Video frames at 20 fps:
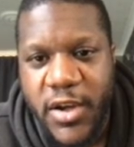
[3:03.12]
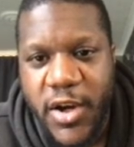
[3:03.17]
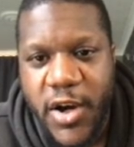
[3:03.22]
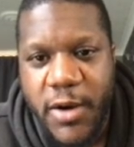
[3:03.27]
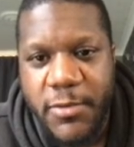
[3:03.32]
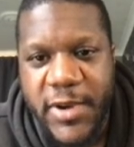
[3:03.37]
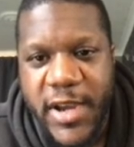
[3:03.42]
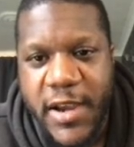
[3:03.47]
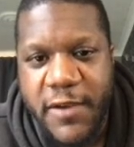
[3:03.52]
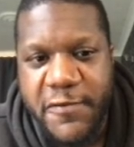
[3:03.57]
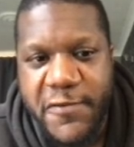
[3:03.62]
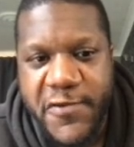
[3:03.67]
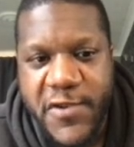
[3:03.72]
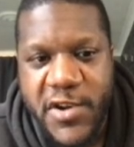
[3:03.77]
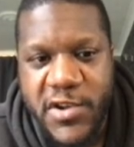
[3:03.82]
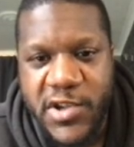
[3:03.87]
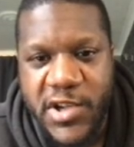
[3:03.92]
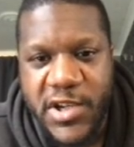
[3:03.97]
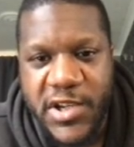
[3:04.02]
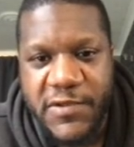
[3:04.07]
I'm getting
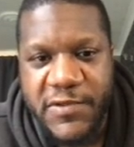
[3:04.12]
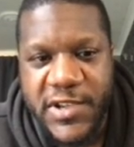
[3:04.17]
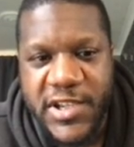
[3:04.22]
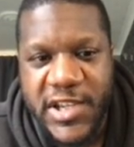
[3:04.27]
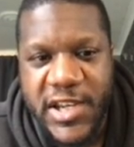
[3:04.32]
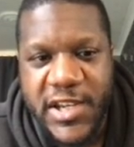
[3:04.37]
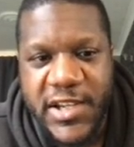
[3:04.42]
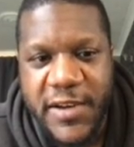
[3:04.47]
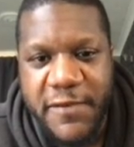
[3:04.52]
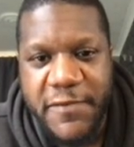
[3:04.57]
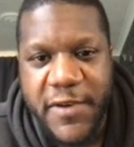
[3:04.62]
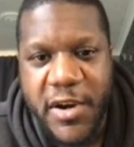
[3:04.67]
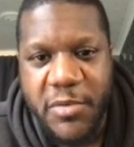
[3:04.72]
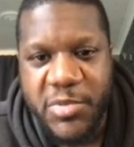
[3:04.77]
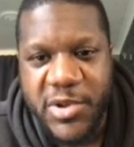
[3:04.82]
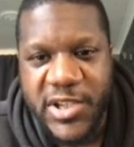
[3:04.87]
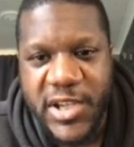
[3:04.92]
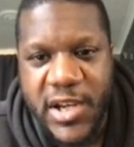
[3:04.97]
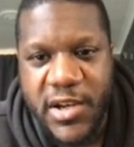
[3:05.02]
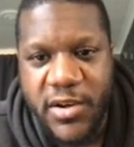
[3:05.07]

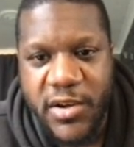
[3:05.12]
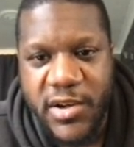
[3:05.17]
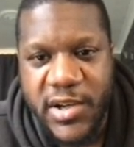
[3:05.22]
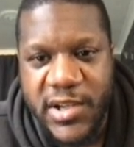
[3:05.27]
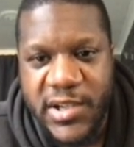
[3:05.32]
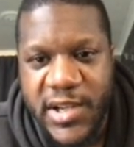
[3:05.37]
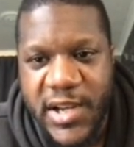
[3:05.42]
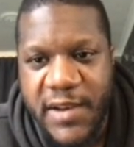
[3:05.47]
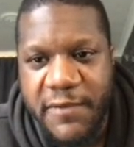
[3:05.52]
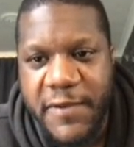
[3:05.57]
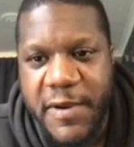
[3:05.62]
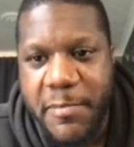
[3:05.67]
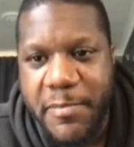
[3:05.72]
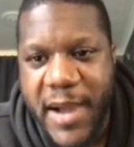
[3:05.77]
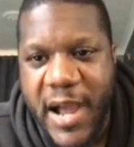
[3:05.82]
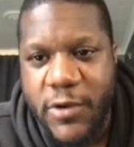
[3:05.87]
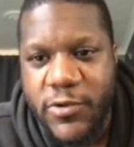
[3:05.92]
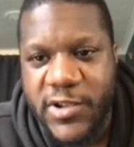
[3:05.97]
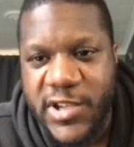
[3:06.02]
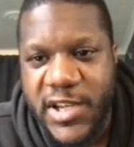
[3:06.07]
365% on this. And if it
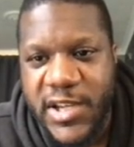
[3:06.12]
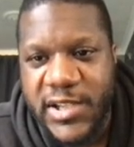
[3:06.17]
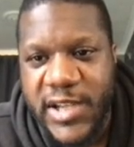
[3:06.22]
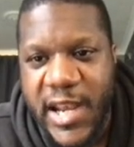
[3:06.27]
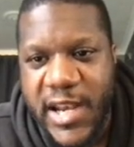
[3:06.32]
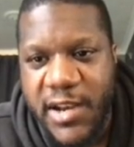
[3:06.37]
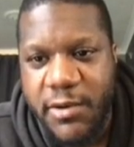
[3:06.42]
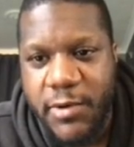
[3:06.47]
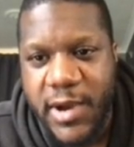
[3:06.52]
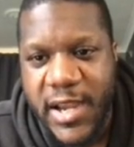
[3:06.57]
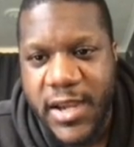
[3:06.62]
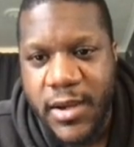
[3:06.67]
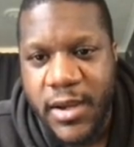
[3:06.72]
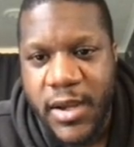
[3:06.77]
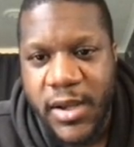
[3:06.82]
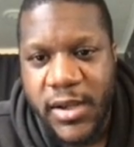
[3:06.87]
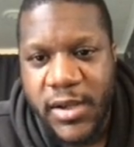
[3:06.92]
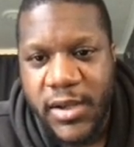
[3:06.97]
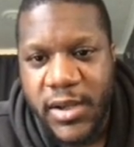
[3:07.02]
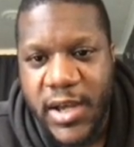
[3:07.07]
bounces anyway,
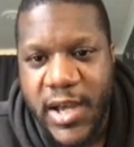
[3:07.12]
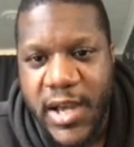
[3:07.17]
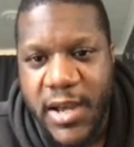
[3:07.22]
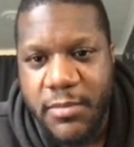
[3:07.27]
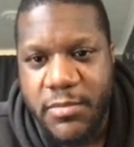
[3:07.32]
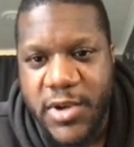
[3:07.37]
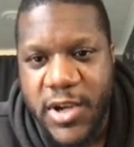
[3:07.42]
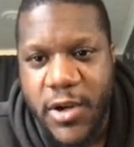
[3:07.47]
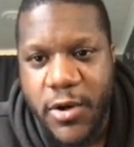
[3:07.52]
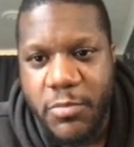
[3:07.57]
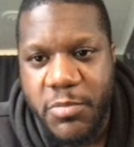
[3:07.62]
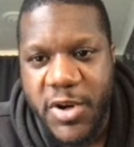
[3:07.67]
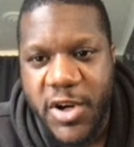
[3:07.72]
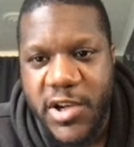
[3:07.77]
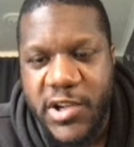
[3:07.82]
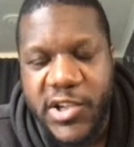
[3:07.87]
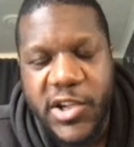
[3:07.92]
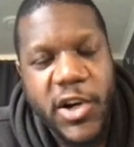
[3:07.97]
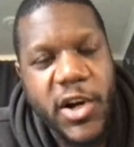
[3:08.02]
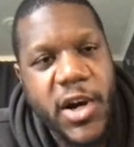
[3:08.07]
um, you know, by the
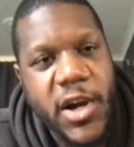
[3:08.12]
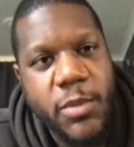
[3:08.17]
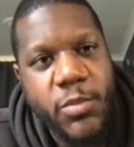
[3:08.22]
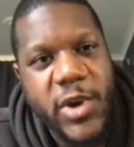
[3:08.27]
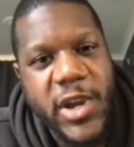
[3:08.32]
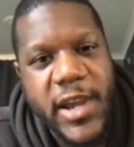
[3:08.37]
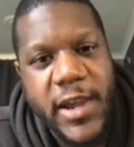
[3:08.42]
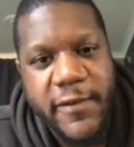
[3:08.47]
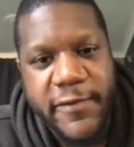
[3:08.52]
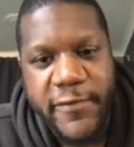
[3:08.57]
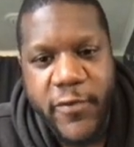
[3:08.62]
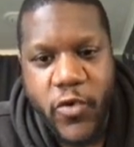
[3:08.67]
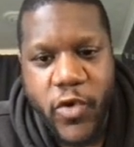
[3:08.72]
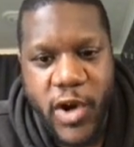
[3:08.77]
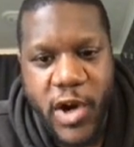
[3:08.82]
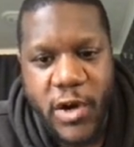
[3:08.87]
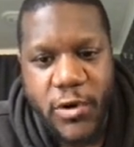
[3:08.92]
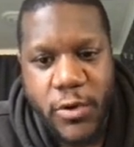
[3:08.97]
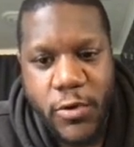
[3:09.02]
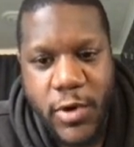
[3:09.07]
time we get a full
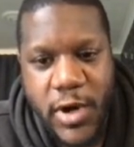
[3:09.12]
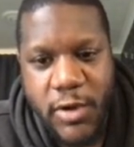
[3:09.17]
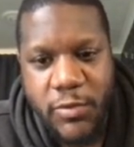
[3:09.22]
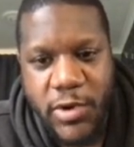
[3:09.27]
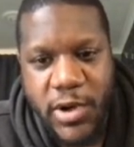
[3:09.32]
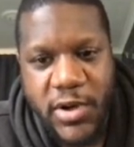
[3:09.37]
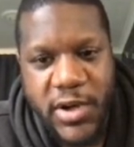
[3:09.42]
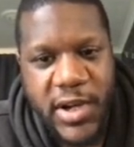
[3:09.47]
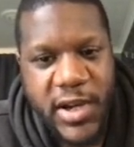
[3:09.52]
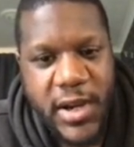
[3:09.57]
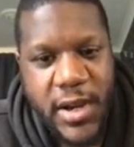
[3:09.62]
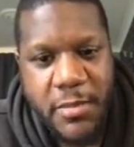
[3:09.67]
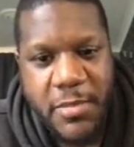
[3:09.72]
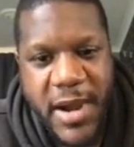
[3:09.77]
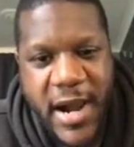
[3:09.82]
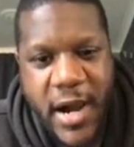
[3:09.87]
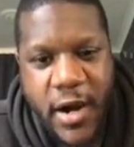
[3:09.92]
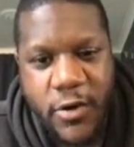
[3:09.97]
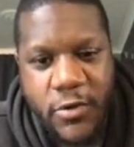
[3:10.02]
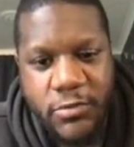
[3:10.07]
ROI, we're looking at
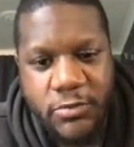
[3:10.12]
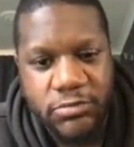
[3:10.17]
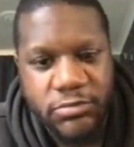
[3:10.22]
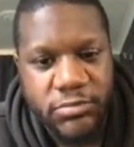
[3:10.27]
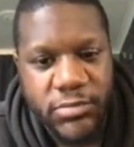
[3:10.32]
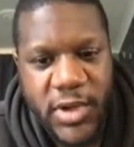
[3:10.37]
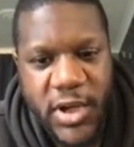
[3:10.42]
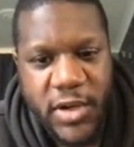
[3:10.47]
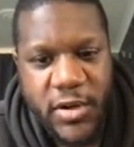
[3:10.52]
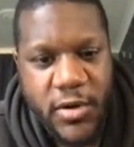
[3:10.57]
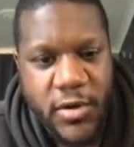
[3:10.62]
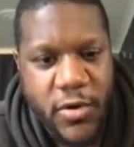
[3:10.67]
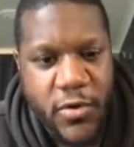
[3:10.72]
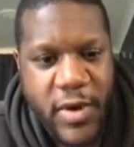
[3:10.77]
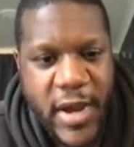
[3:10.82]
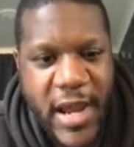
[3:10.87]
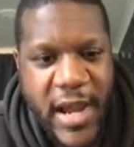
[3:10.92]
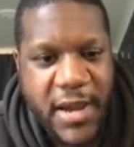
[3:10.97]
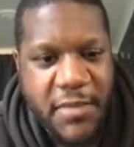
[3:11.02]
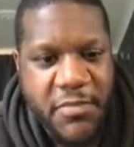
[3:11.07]
about, I don't know,
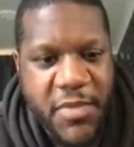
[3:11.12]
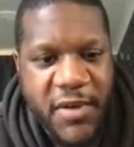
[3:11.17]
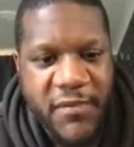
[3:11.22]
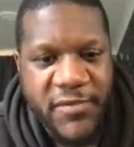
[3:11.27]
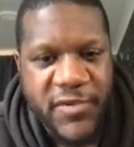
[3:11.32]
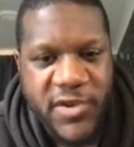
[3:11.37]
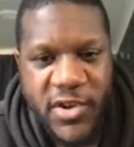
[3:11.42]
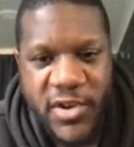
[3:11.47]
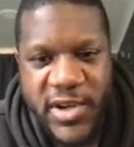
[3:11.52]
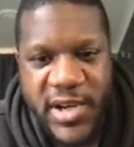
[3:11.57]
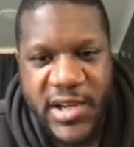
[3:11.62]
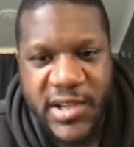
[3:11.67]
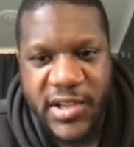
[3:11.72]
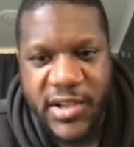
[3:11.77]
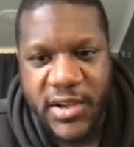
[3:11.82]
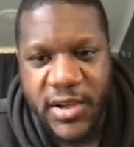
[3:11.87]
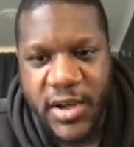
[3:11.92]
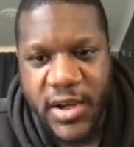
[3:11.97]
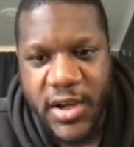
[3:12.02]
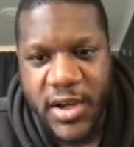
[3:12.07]
eight months on this.
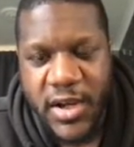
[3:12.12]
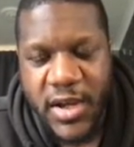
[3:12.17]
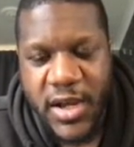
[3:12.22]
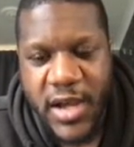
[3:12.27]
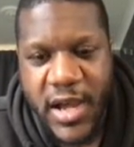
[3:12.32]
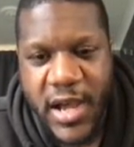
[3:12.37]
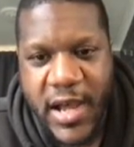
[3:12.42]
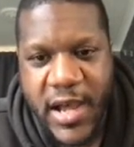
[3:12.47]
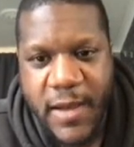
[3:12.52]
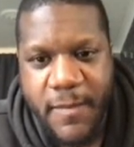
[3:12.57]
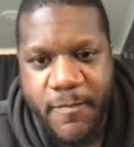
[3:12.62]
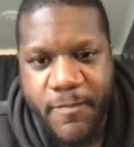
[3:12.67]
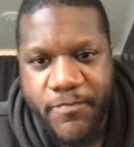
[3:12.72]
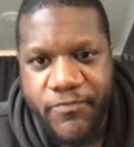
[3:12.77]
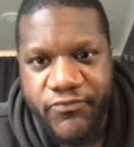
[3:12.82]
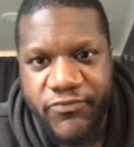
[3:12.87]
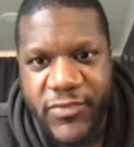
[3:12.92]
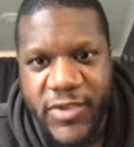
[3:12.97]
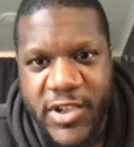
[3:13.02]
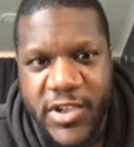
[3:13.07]
Um,
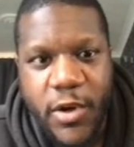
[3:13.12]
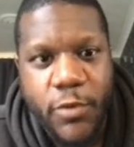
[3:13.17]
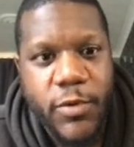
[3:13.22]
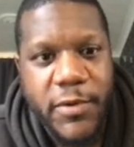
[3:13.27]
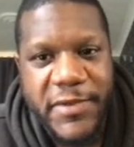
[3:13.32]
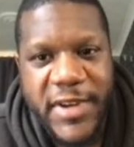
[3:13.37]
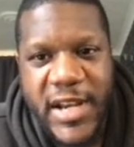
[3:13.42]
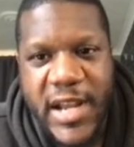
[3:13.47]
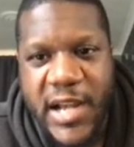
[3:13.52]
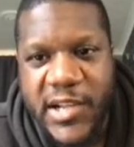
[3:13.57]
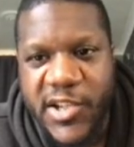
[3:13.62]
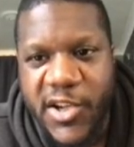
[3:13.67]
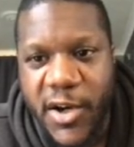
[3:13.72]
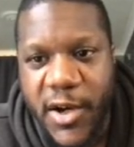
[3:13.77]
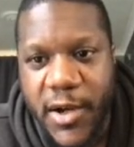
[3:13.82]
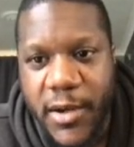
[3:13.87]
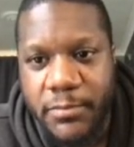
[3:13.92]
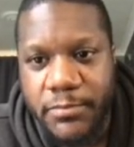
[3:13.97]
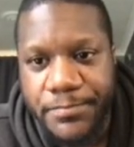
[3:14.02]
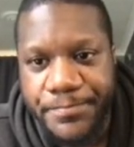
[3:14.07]
so within that
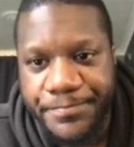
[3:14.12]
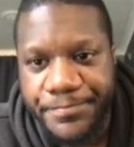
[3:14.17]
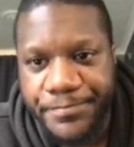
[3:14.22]
time,